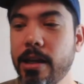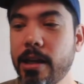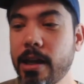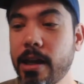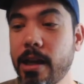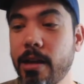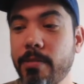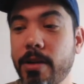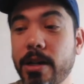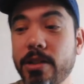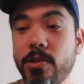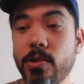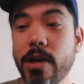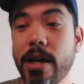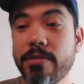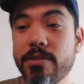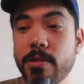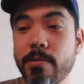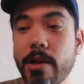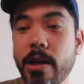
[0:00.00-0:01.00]
I do
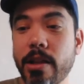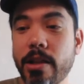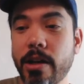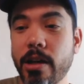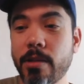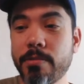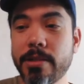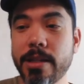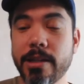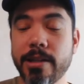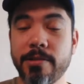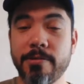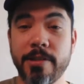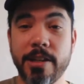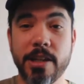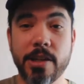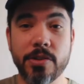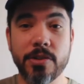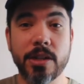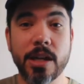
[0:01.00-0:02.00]
have some other update
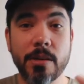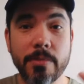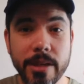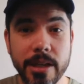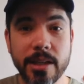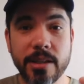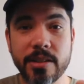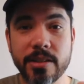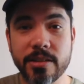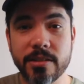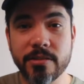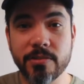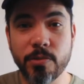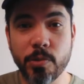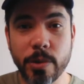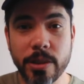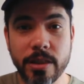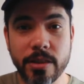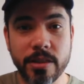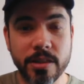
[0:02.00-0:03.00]
videos coming because
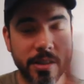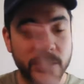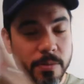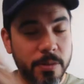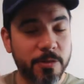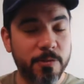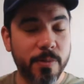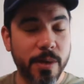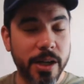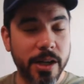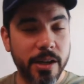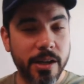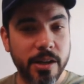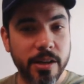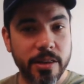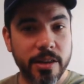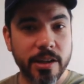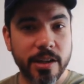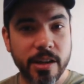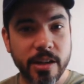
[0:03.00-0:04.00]
with some of my
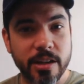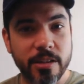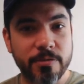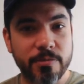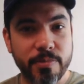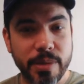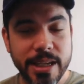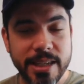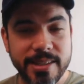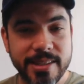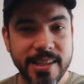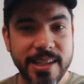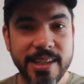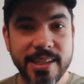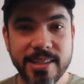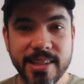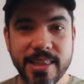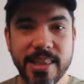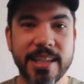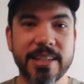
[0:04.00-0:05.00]
other kind of
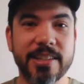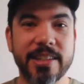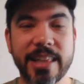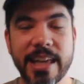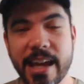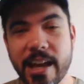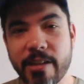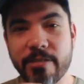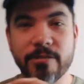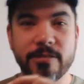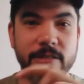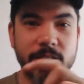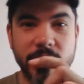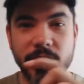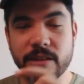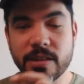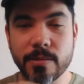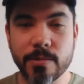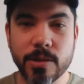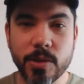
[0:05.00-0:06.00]
PCs and things like that, I've
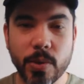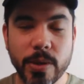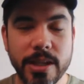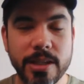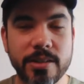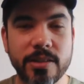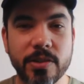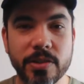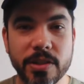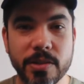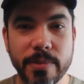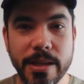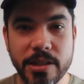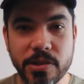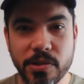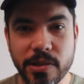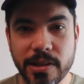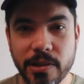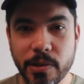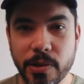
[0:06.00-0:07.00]
done some tweaks, got some
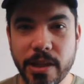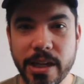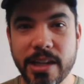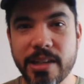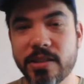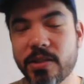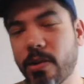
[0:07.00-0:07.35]
extra little things.